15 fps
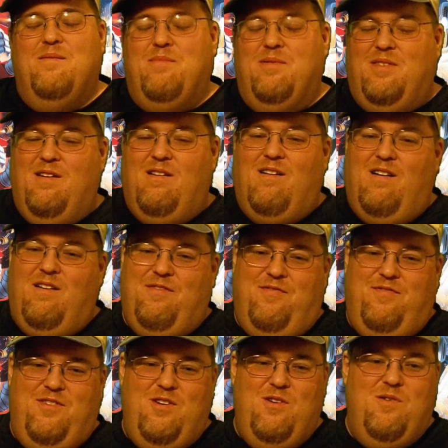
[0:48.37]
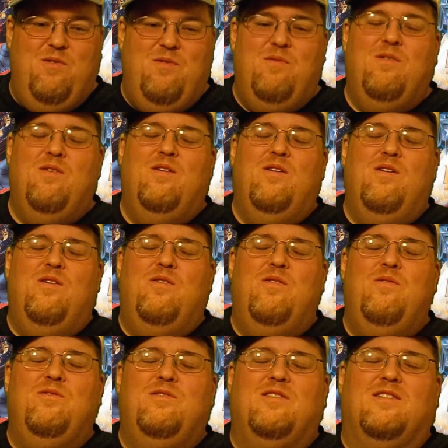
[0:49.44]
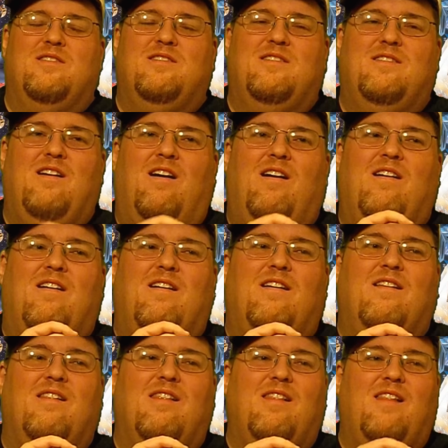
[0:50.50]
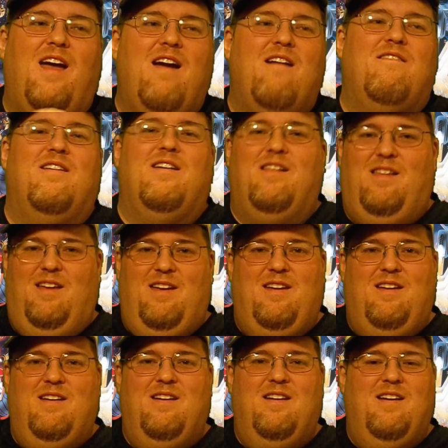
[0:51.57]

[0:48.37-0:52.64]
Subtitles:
But there are a few who just are glaringly